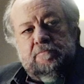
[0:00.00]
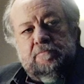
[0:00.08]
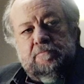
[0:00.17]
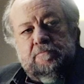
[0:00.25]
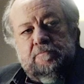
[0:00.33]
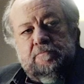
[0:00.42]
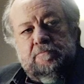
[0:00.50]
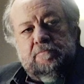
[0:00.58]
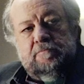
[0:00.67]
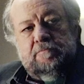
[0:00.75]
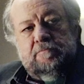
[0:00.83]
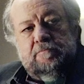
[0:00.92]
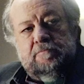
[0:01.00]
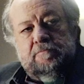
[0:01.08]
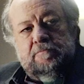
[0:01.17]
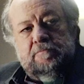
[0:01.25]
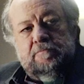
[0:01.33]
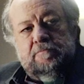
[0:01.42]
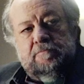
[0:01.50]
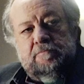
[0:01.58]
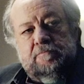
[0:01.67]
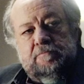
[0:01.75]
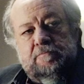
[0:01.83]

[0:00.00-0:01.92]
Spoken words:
Nothing is said.